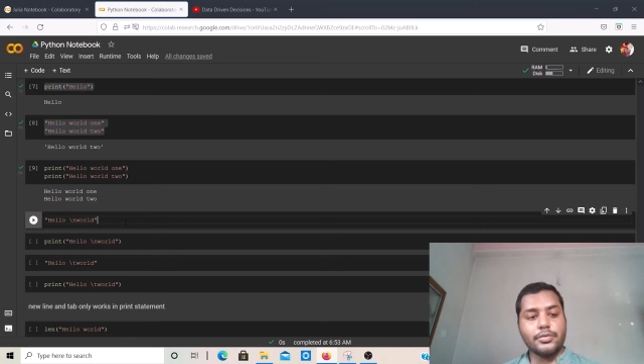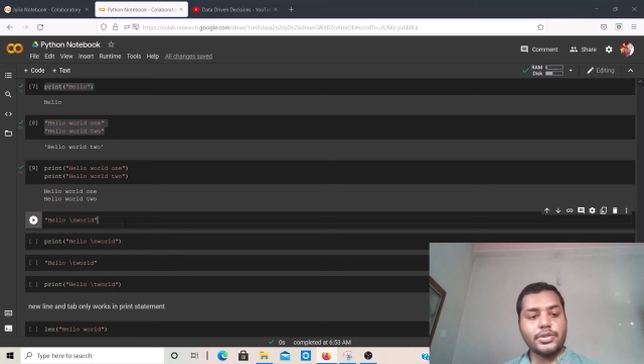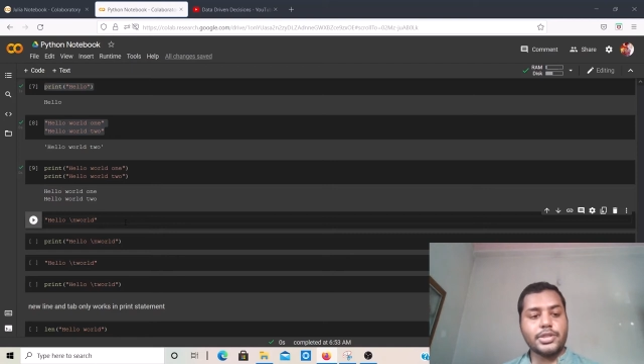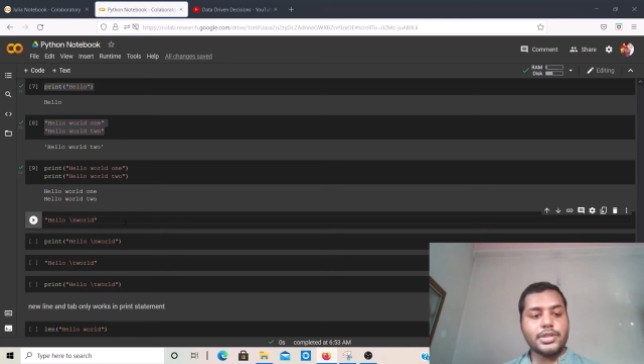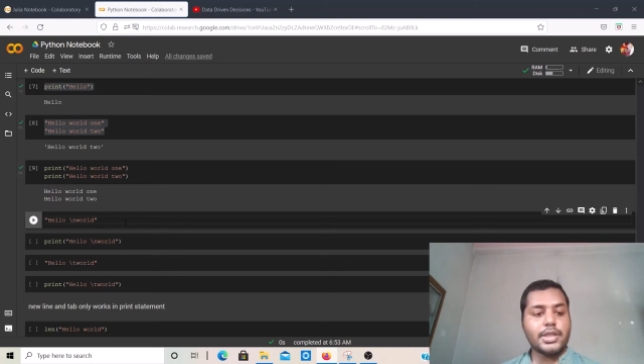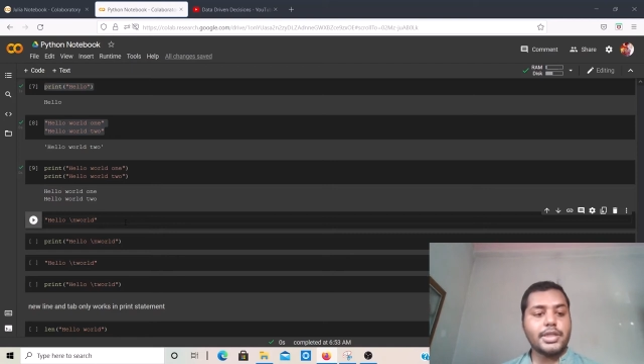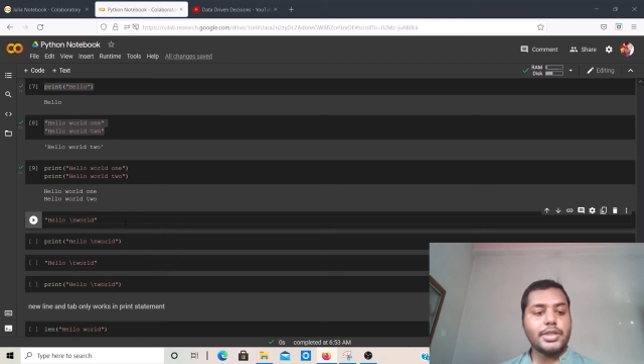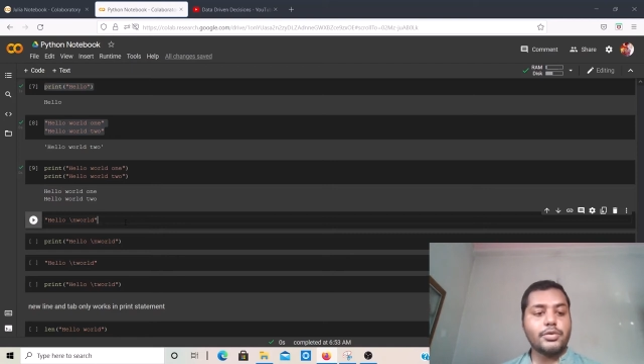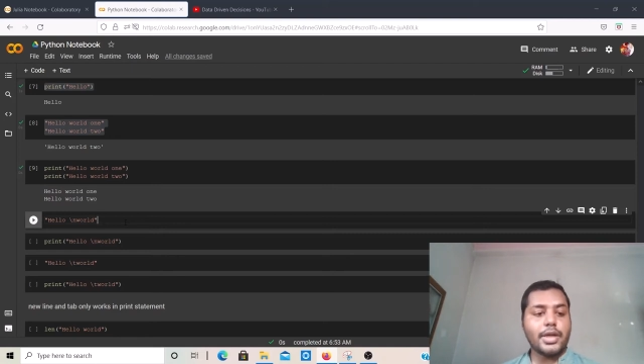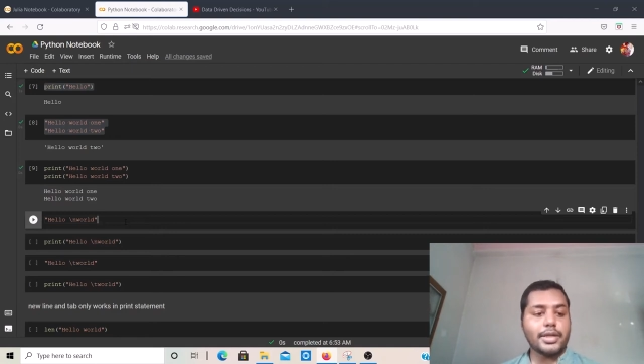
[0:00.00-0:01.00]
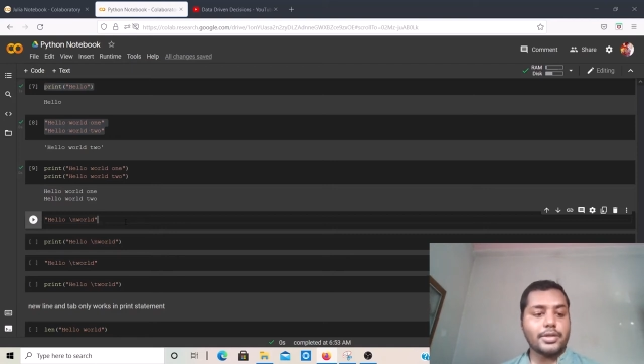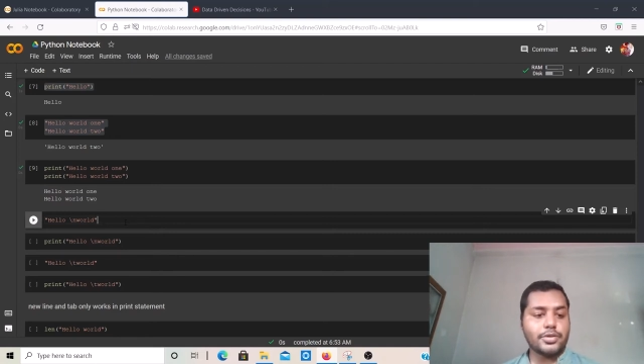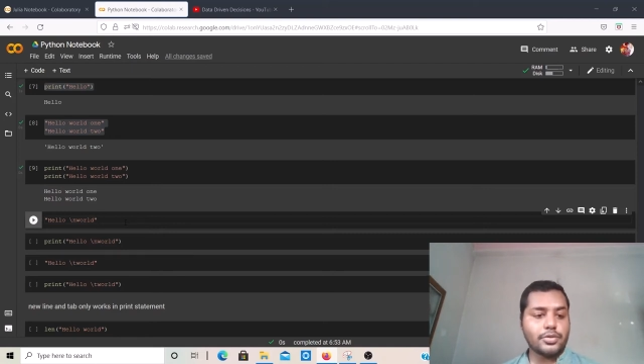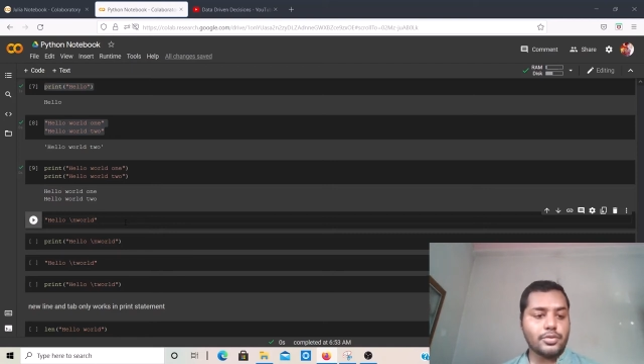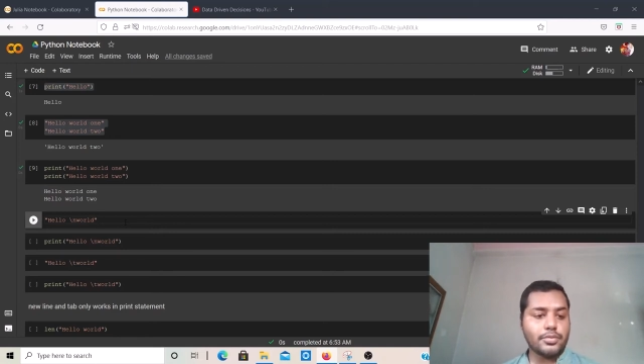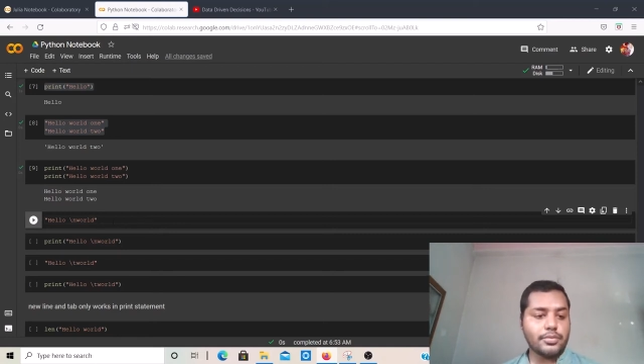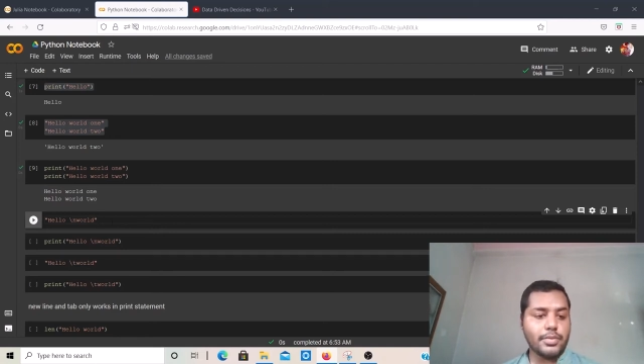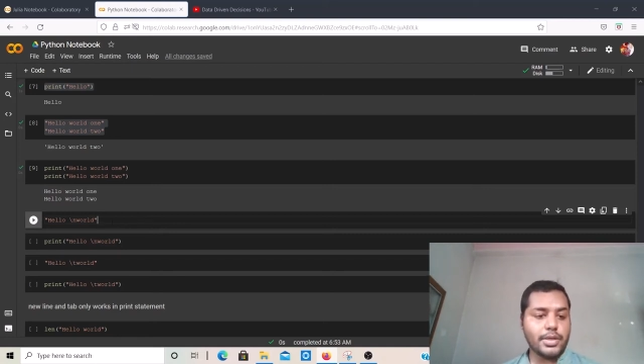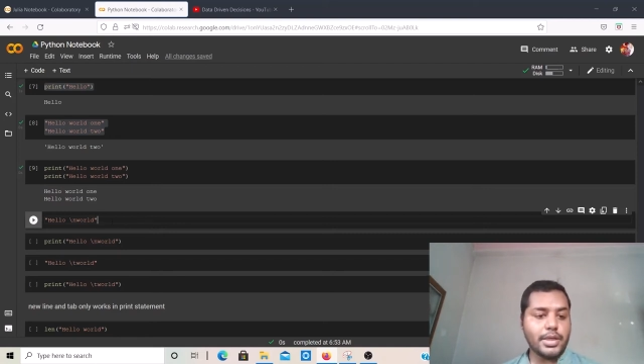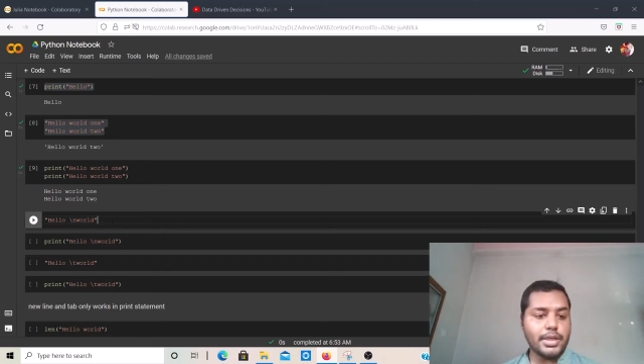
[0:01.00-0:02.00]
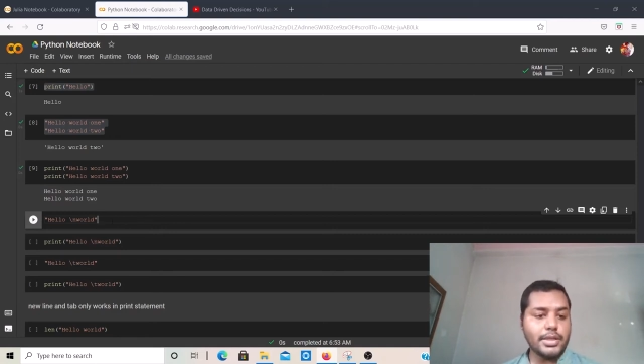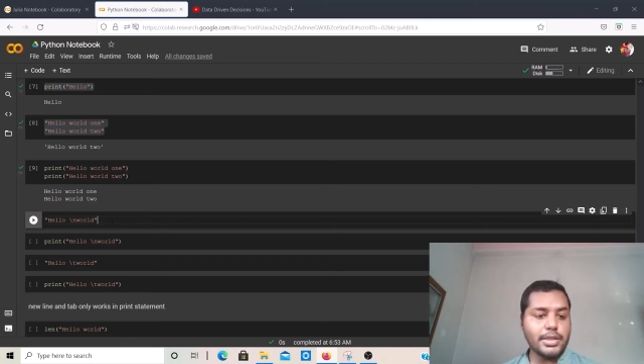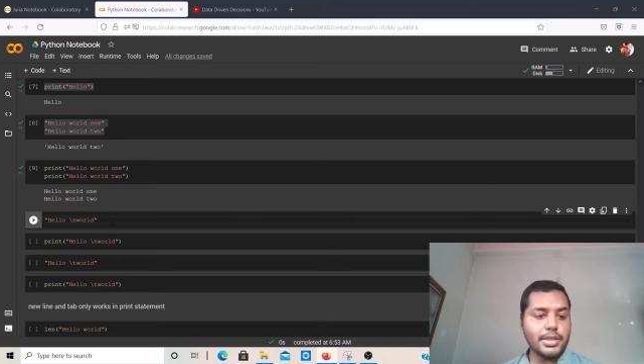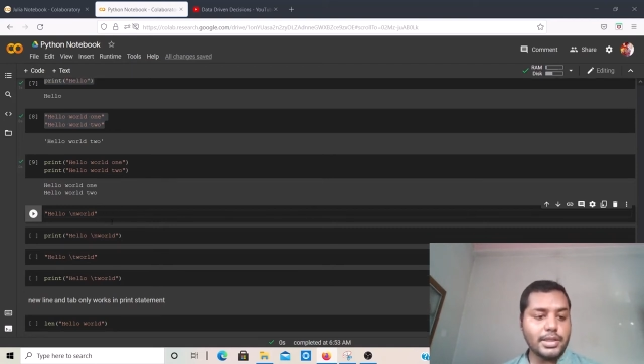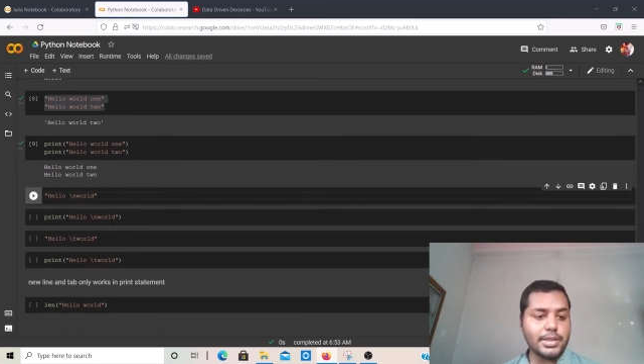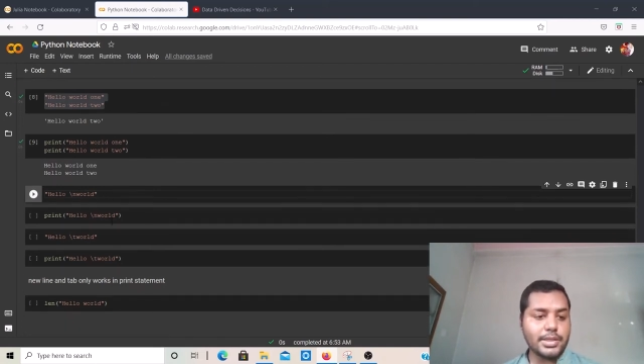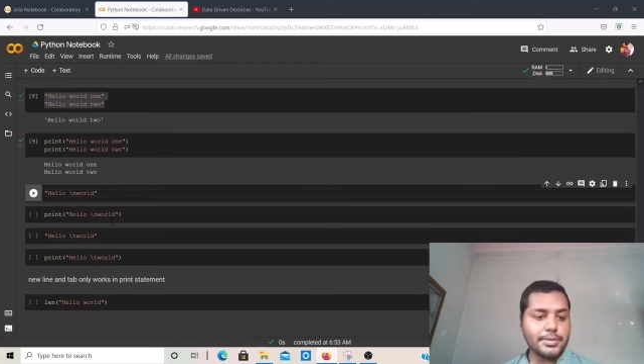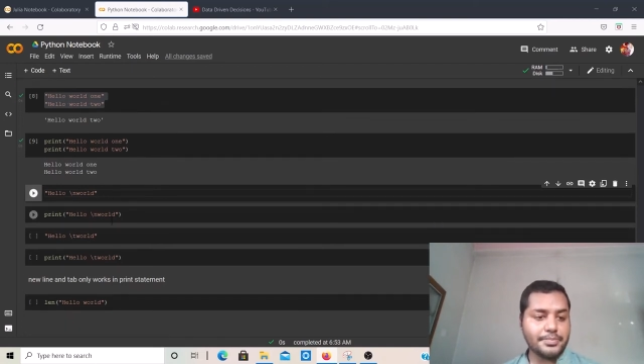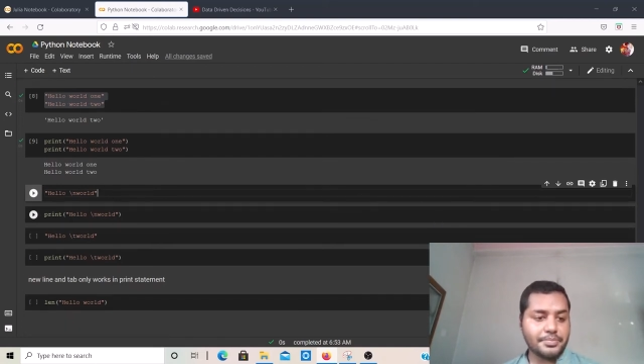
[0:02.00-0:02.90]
which is the new line. So in this